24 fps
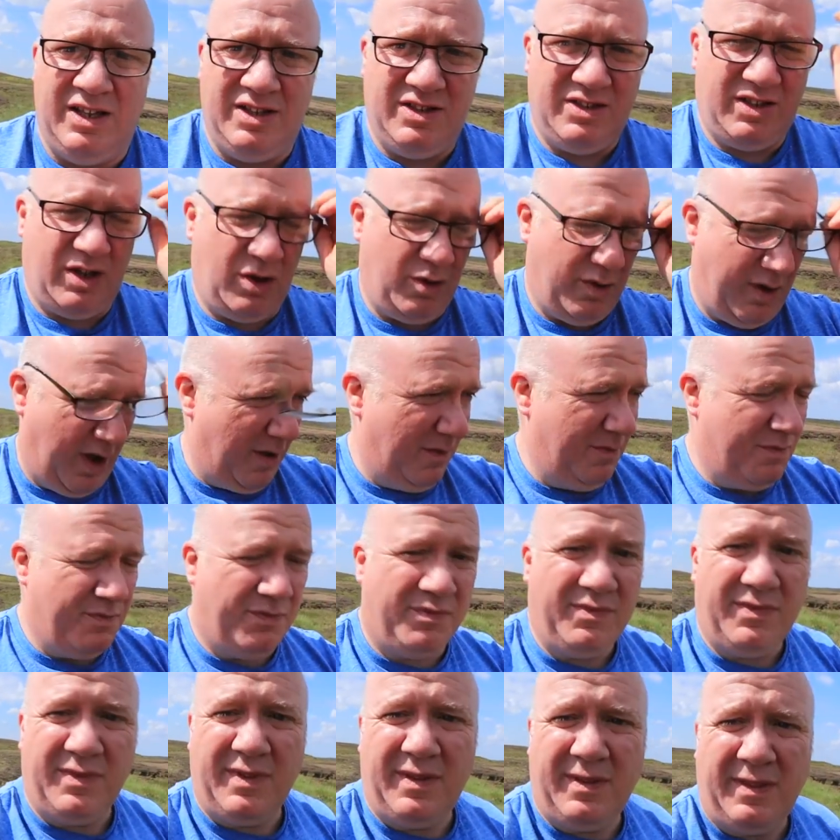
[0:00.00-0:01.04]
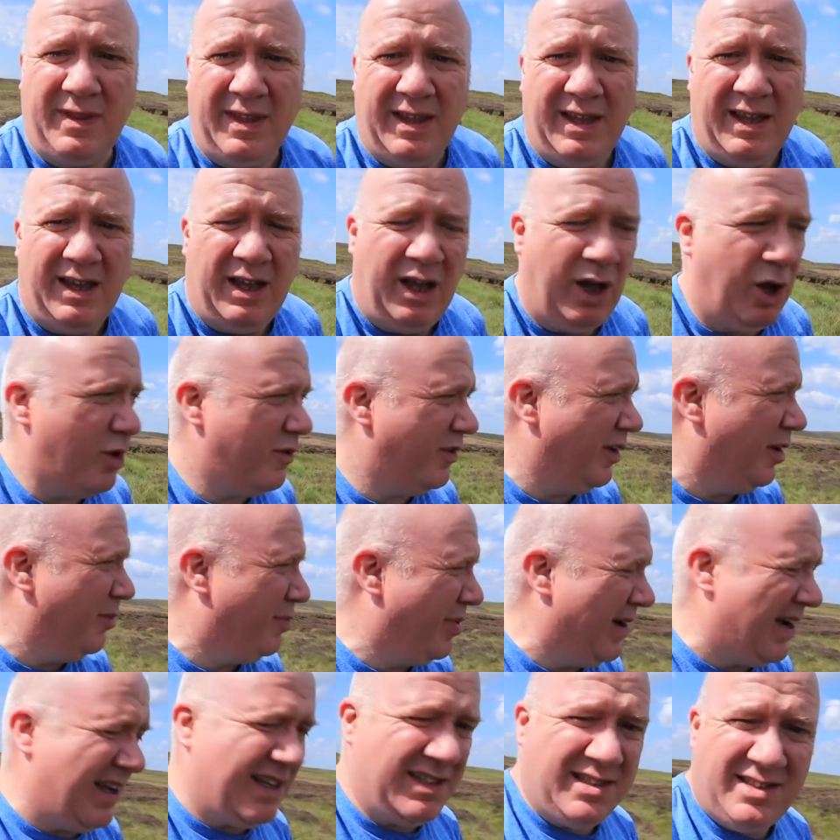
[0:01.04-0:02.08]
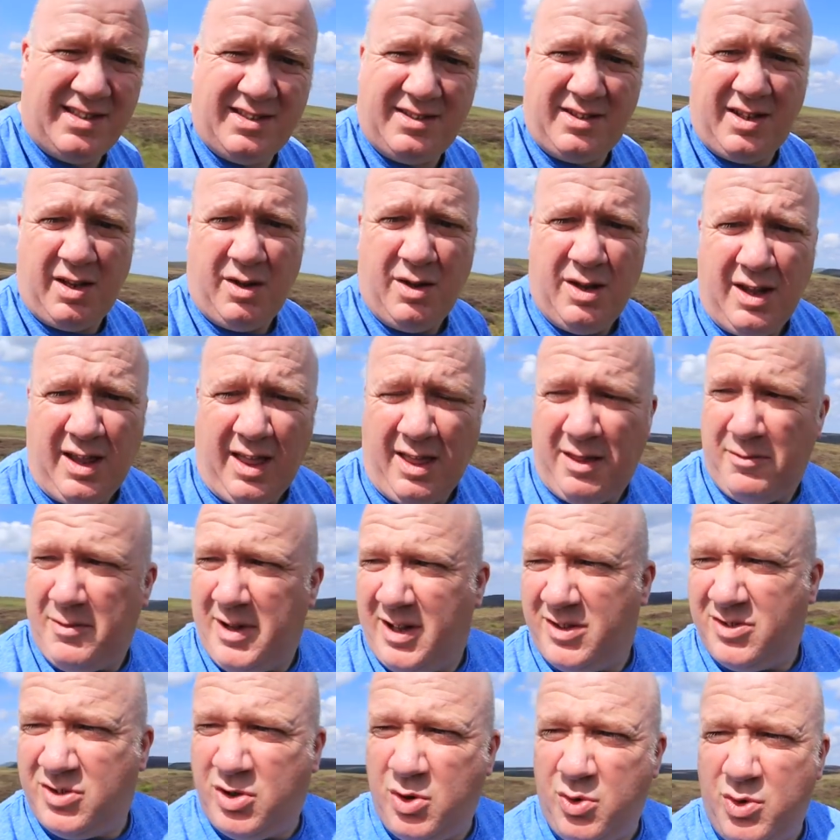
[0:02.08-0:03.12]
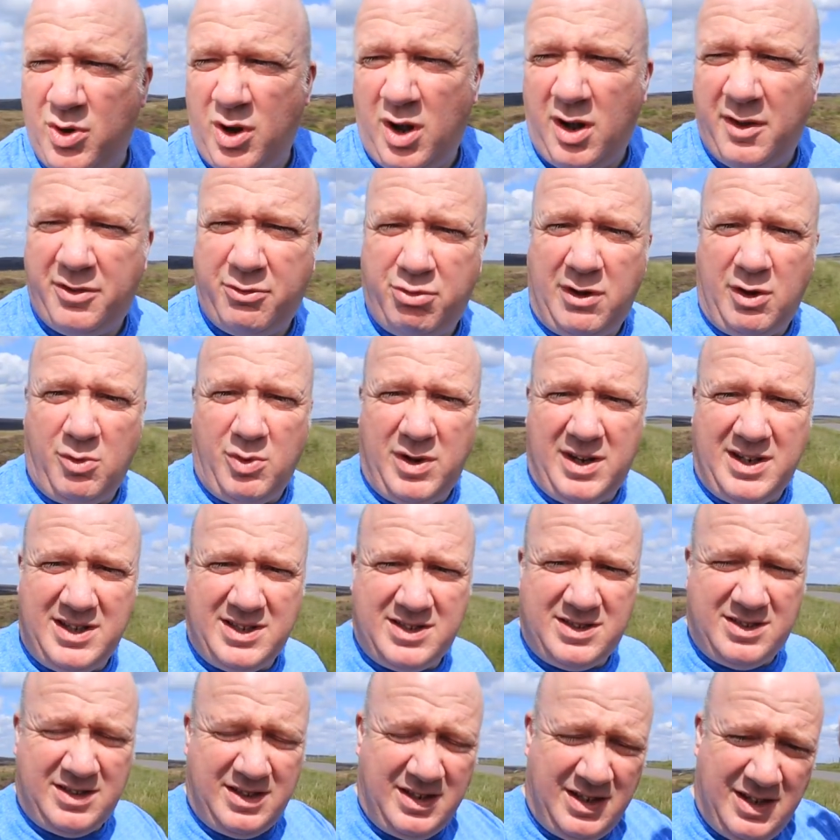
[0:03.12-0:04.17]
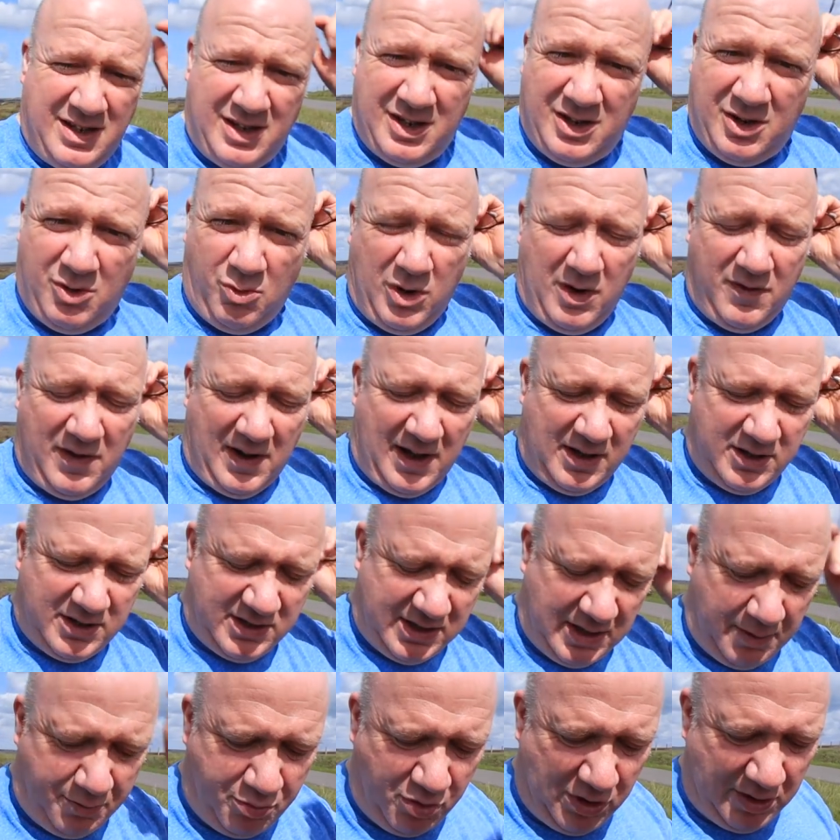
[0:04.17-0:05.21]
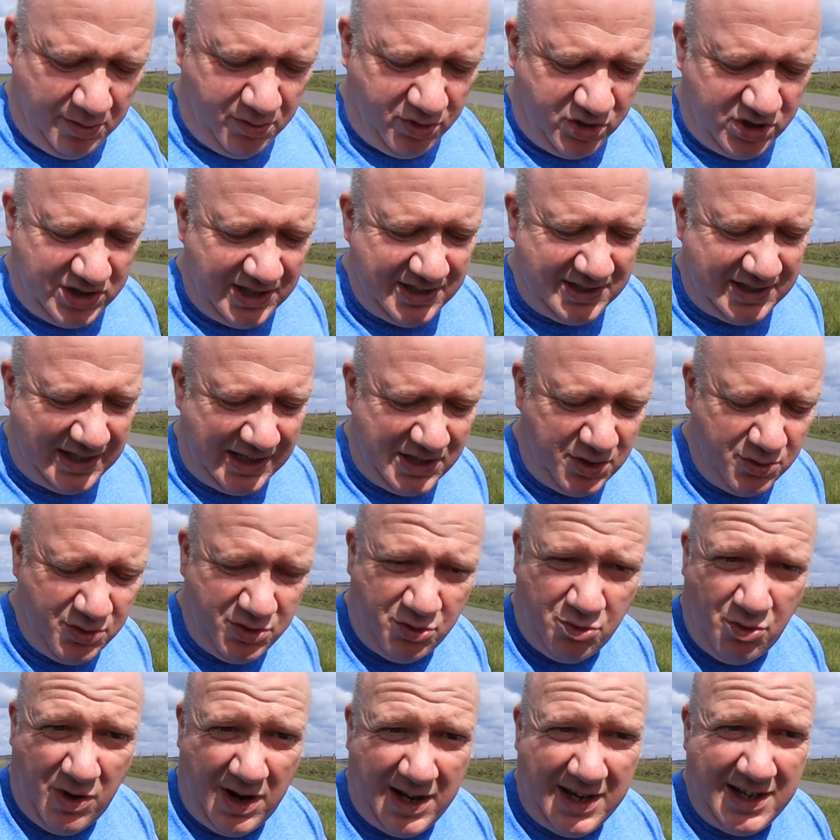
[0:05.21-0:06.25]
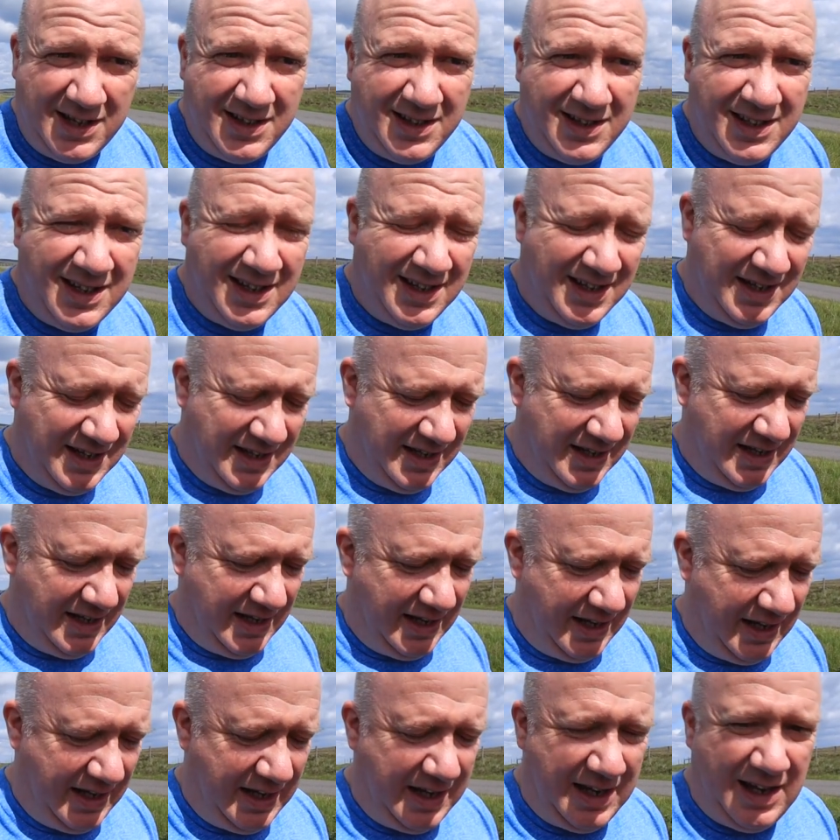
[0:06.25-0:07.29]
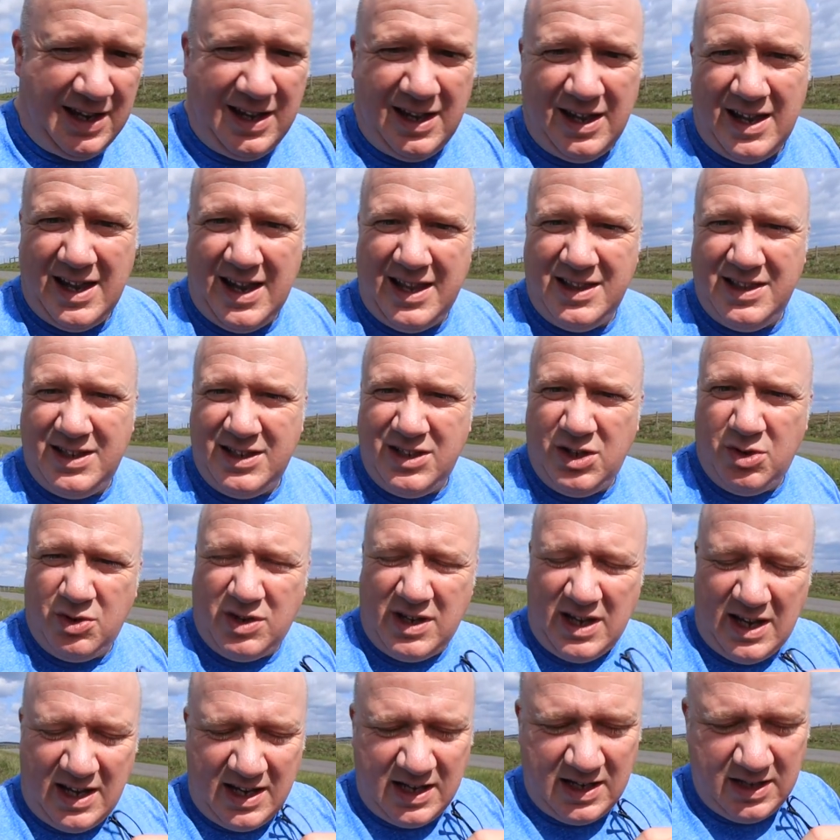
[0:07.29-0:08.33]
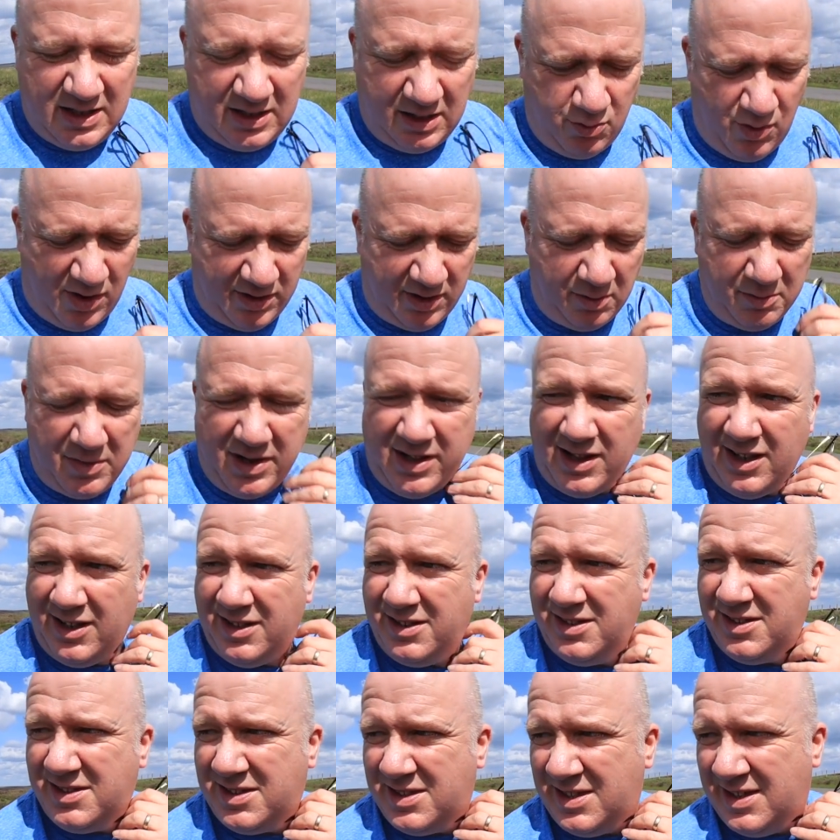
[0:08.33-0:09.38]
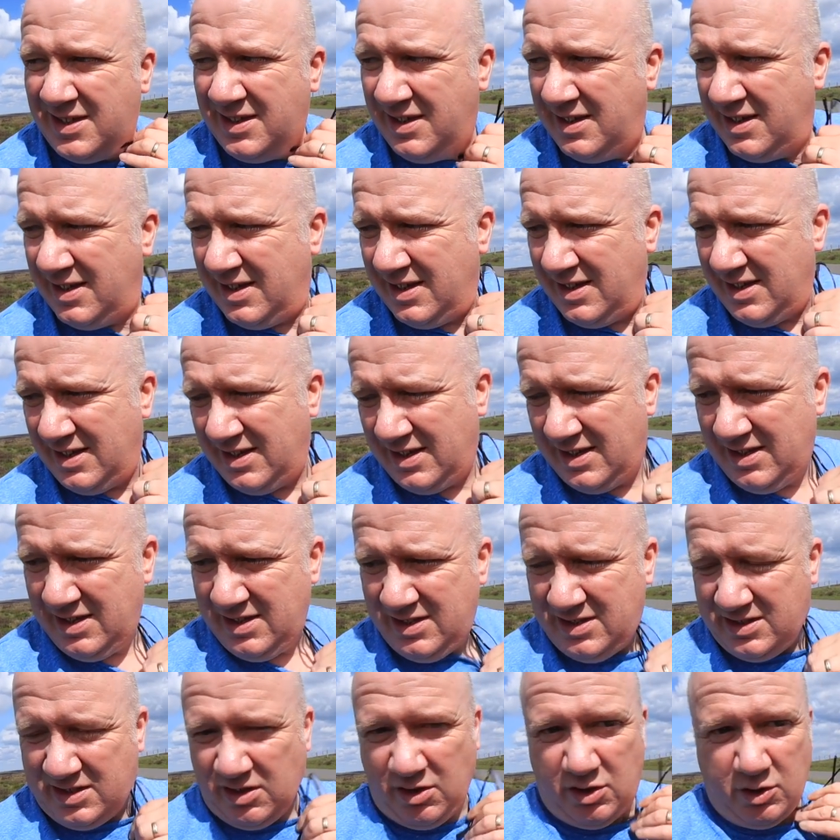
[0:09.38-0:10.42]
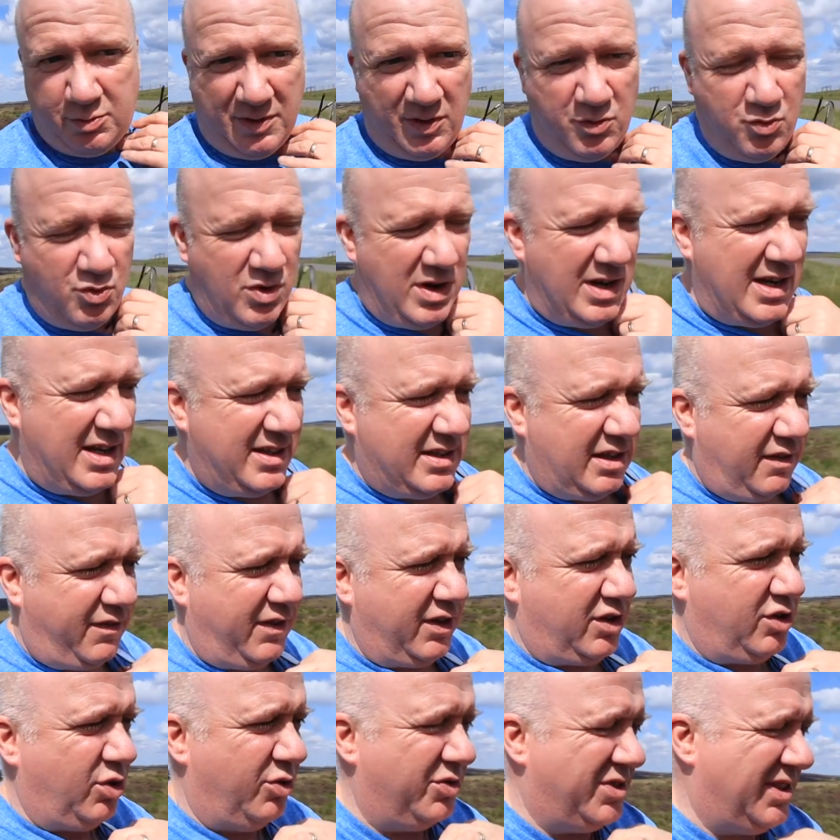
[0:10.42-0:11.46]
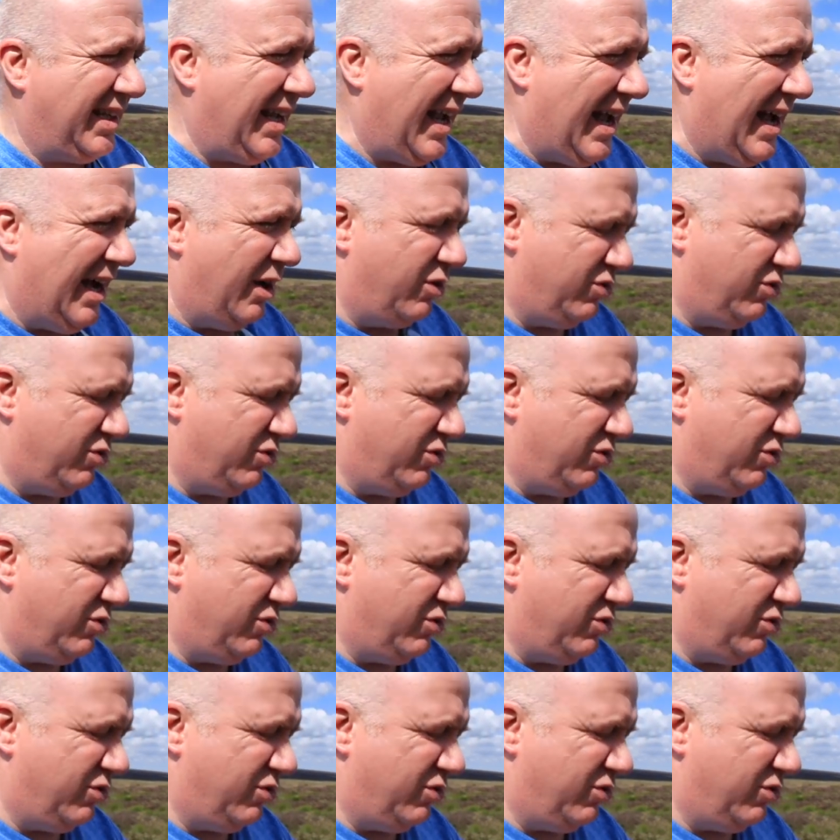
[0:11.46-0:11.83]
So over the past 2.5-3 weeks, we've had pretty much continuous rain in the UK, around the Midlands. So it's been really difficult to get